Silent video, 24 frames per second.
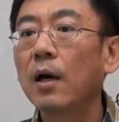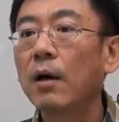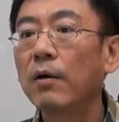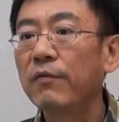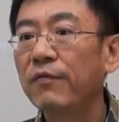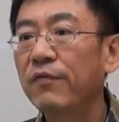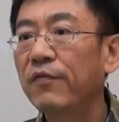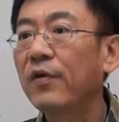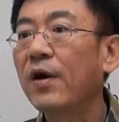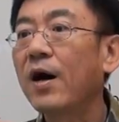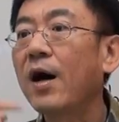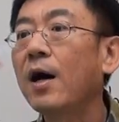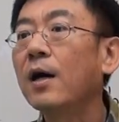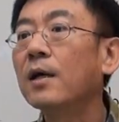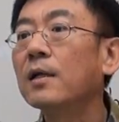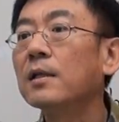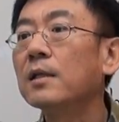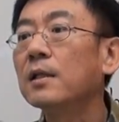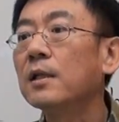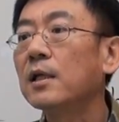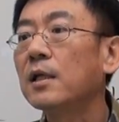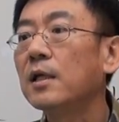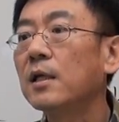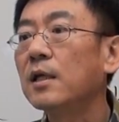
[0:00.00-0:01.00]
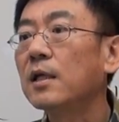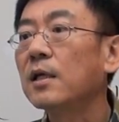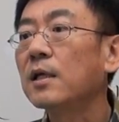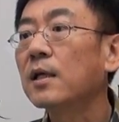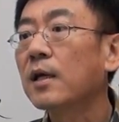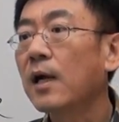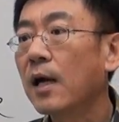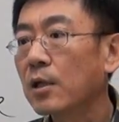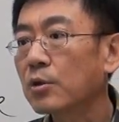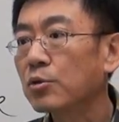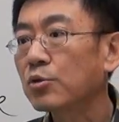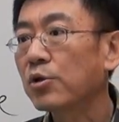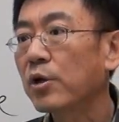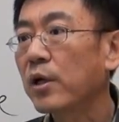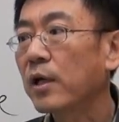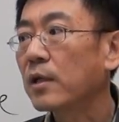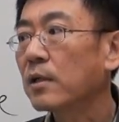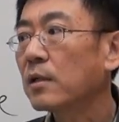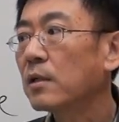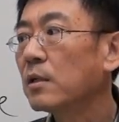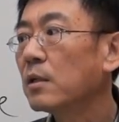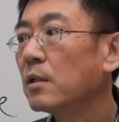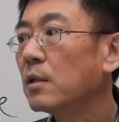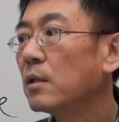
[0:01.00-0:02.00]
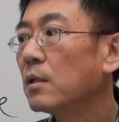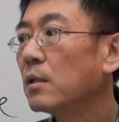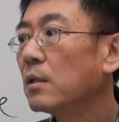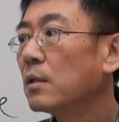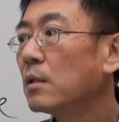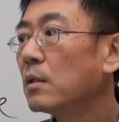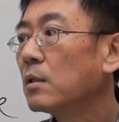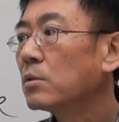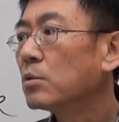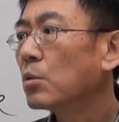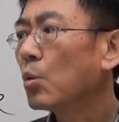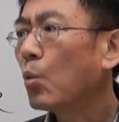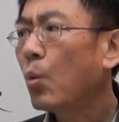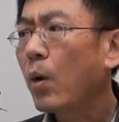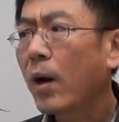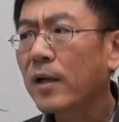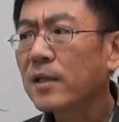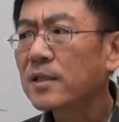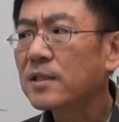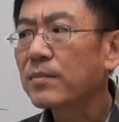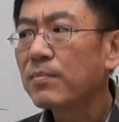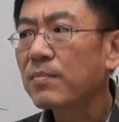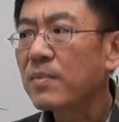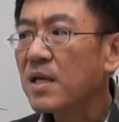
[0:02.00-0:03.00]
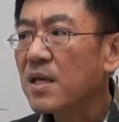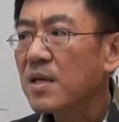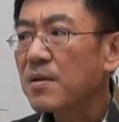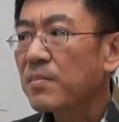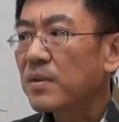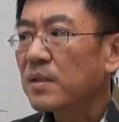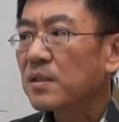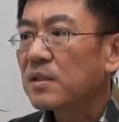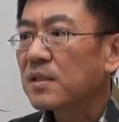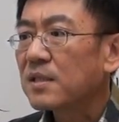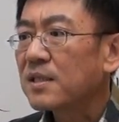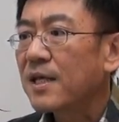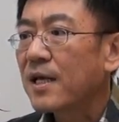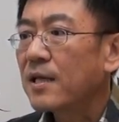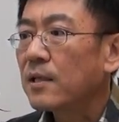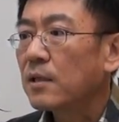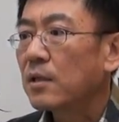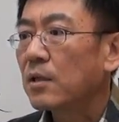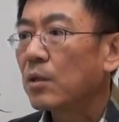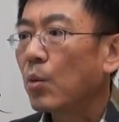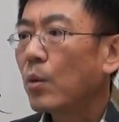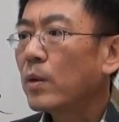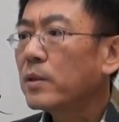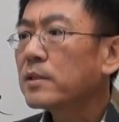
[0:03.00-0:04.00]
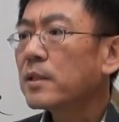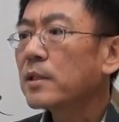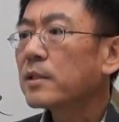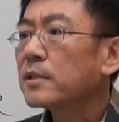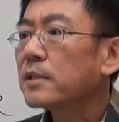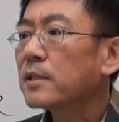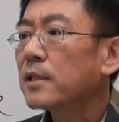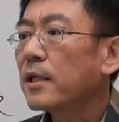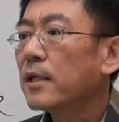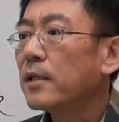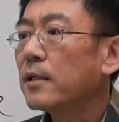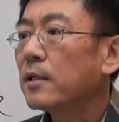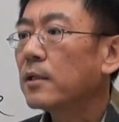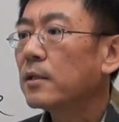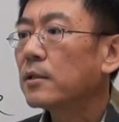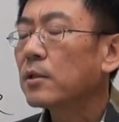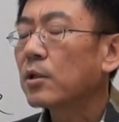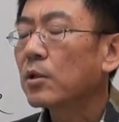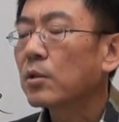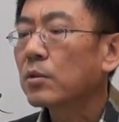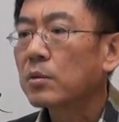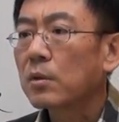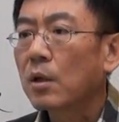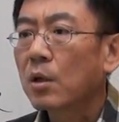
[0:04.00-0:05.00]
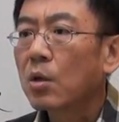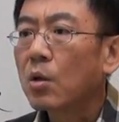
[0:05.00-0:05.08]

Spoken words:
from the contract. So what is the minimum standard? What's the standard? The